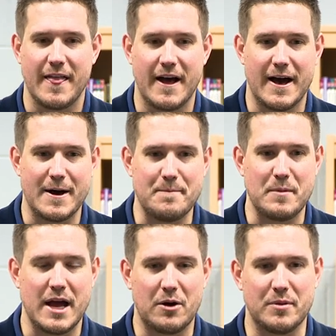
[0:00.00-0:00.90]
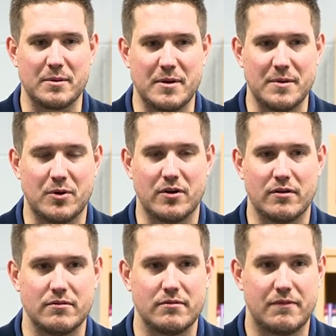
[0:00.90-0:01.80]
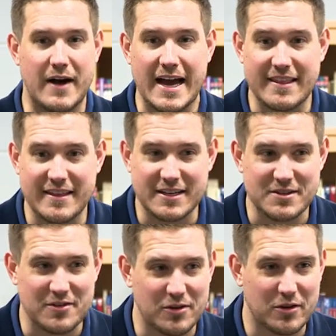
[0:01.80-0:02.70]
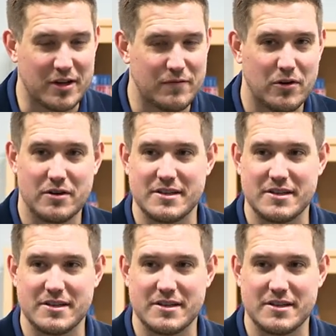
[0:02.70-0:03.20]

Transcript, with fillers: um, helping people find things that they're looking for.